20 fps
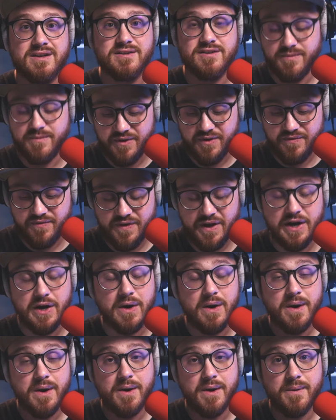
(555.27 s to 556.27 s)
to be
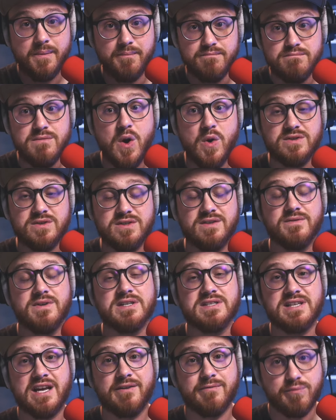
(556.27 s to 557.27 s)
fair, most of
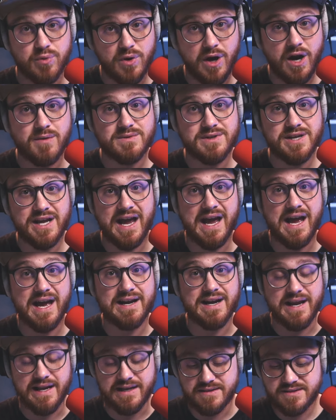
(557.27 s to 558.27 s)
us have probably
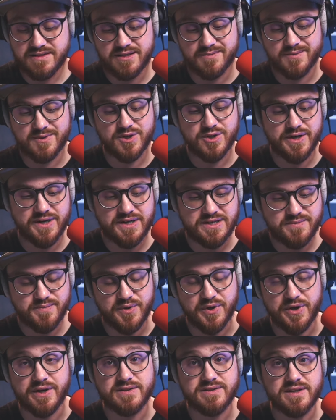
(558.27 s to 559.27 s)
had a similar
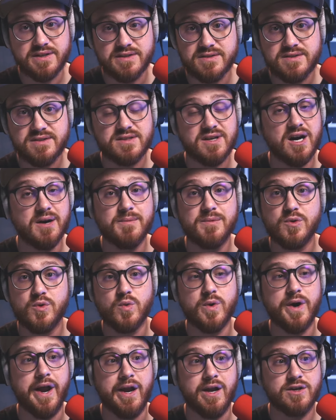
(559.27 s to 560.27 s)
experience in some
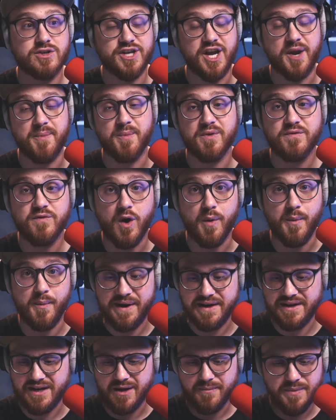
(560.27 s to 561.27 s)
way, shape, or form. It
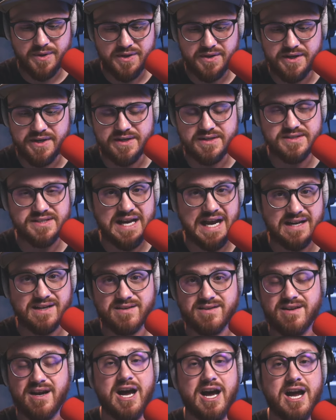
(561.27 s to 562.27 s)
might not be the
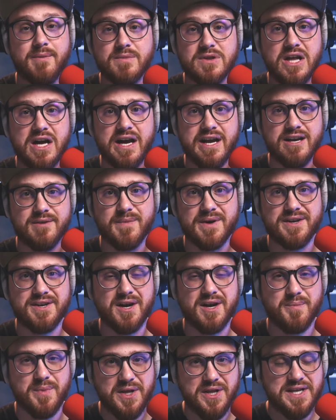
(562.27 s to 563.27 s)
exact timeline, it might
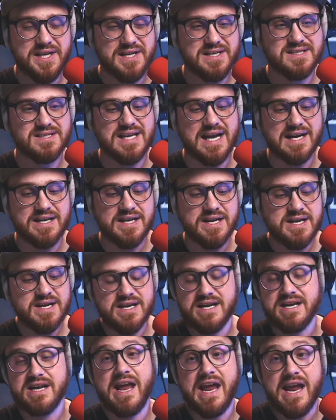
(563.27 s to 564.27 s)
not be the exact
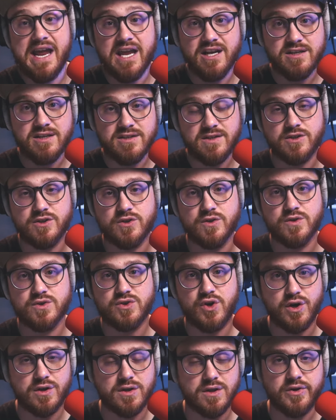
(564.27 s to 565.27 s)
uh, age that you
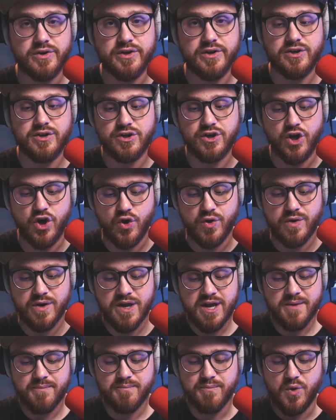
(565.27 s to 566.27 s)
started learning to code,
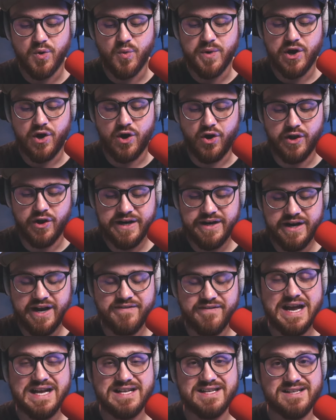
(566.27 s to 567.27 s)
but we all
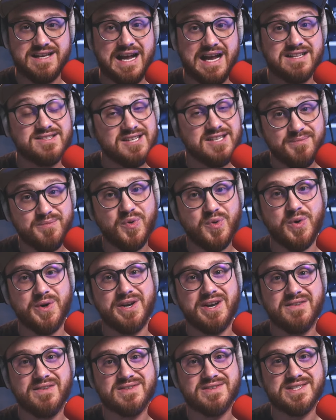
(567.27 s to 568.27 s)
have at, at some
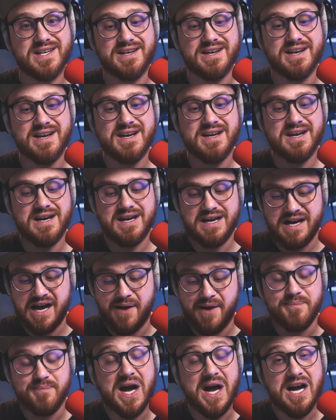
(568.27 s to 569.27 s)
point have said, uh,
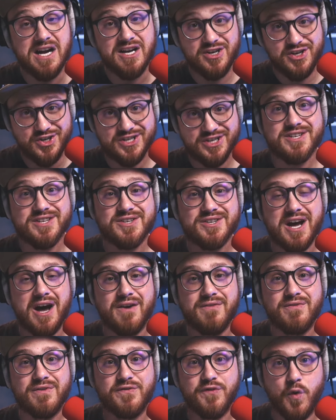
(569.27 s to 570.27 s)
I'm not good
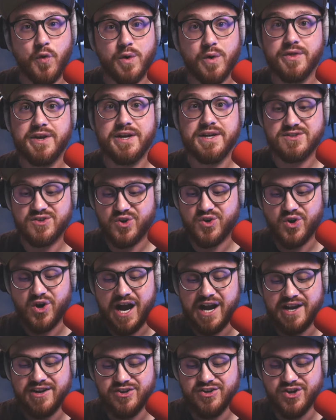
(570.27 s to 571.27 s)
enough for this, or
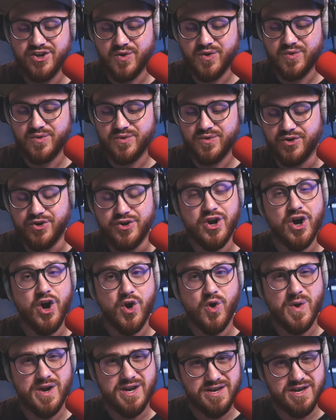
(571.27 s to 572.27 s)
I don't
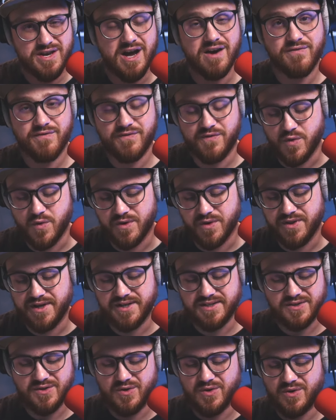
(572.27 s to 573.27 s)
know enough for
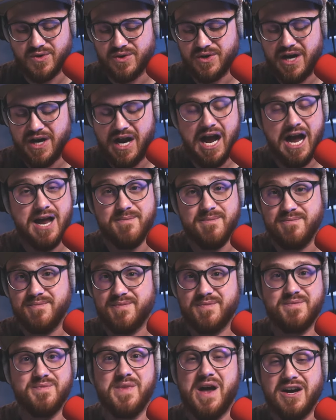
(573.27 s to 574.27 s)
this, or
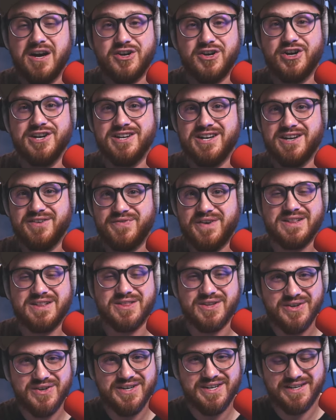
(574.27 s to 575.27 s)
I'm not good enough at
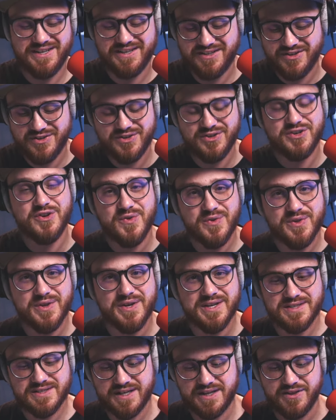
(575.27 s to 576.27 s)
learning to do
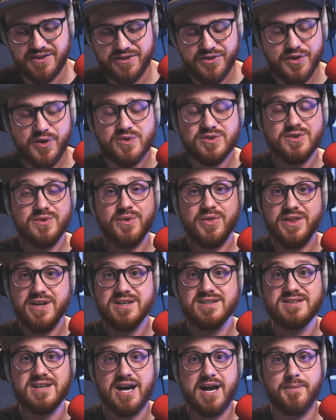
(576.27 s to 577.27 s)
this. And those are
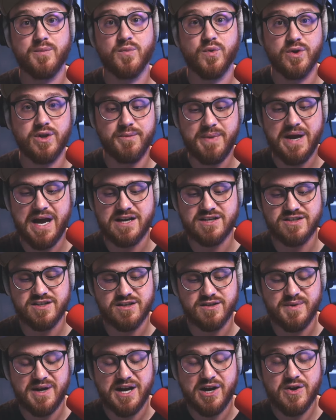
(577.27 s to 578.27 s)
things I'm really
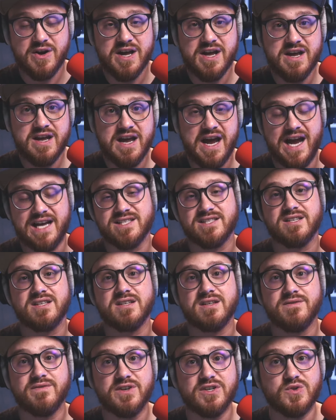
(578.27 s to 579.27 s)
passionate about as an
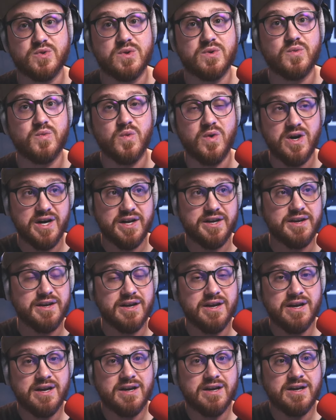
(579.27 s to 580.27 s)
individual. One,
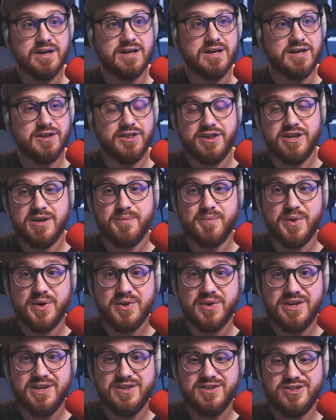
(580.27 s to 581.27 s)
uh, the
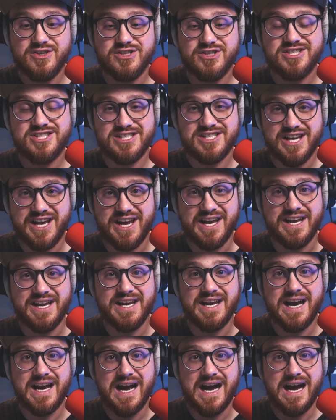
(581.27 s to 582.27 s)
ability to
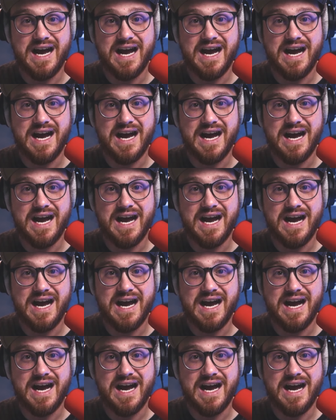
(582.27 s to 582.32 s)
say,